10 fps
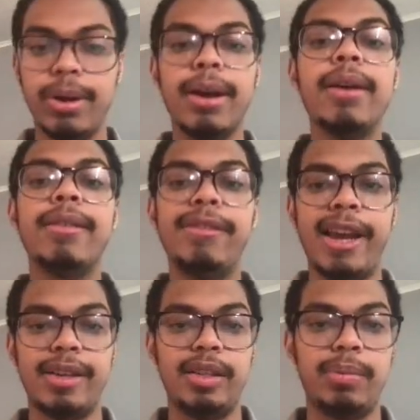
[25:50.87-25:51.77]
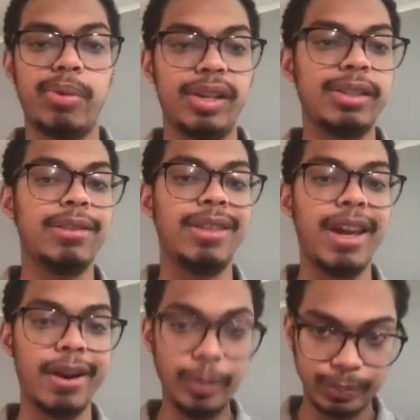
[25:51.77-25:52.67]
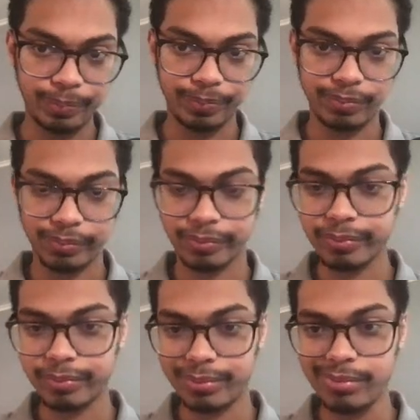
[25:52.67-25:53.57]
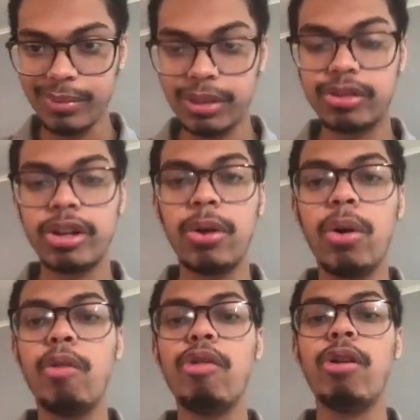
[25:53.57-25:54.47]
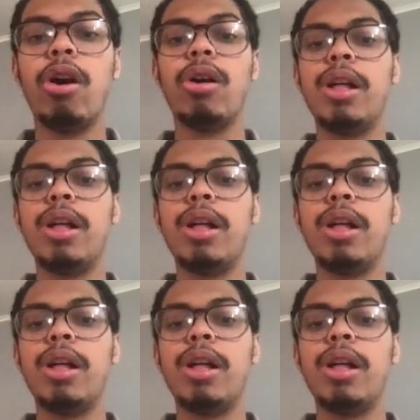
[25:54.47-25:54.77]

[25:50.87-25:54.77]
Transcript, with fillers: fantasy points there. So overall,